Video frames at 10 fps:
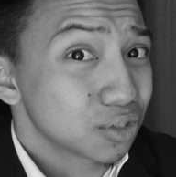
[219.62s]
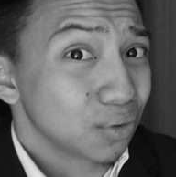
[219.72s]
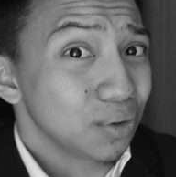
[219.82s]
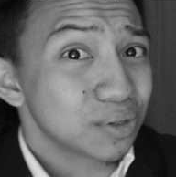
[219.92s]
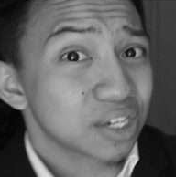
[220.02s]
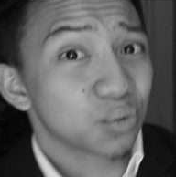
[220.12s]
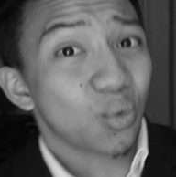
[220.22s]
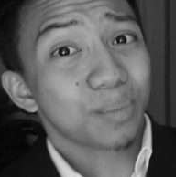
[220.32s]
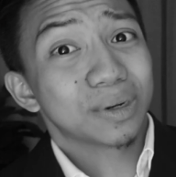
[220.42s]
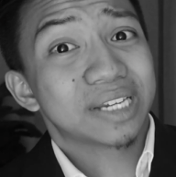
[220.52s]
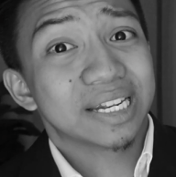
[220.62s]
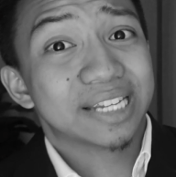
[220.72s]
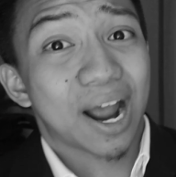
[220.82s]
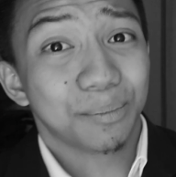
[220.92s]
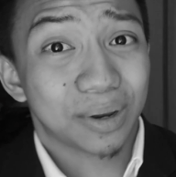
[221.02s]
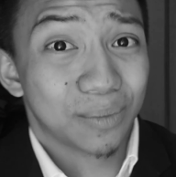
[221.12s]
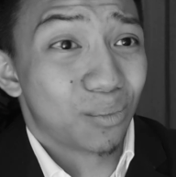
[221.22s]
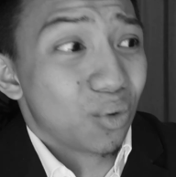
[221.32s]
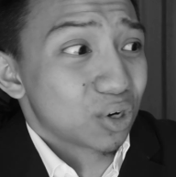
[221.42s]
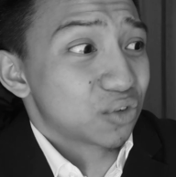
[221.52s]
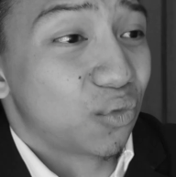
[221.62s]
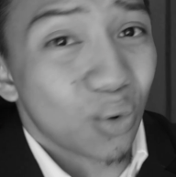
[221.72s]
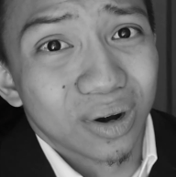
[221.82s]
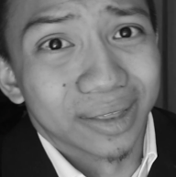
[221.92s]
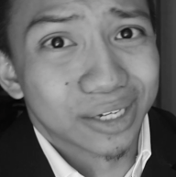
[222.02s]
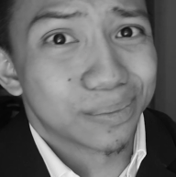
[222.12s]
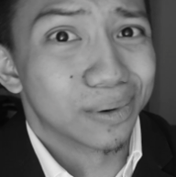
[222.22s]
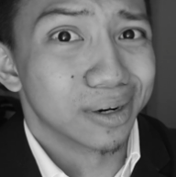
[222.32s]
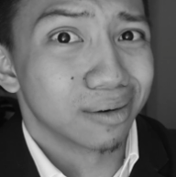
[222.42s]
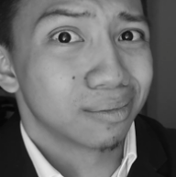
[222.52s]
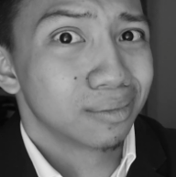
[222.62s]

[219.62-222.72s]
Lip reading: So who's this 1% down payment mortgage for at this point?